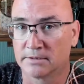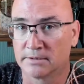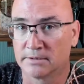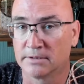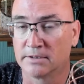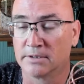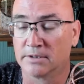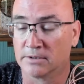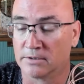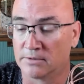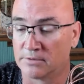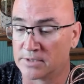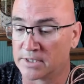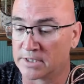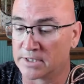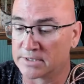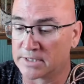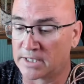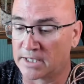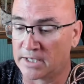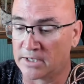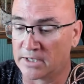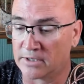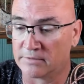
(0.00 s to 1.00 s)
you know, the
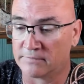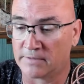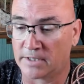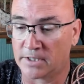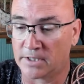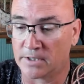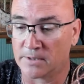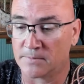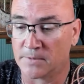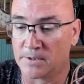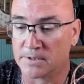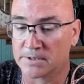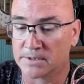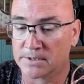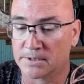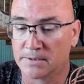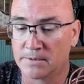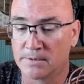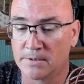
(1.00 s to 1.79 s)
entire environment.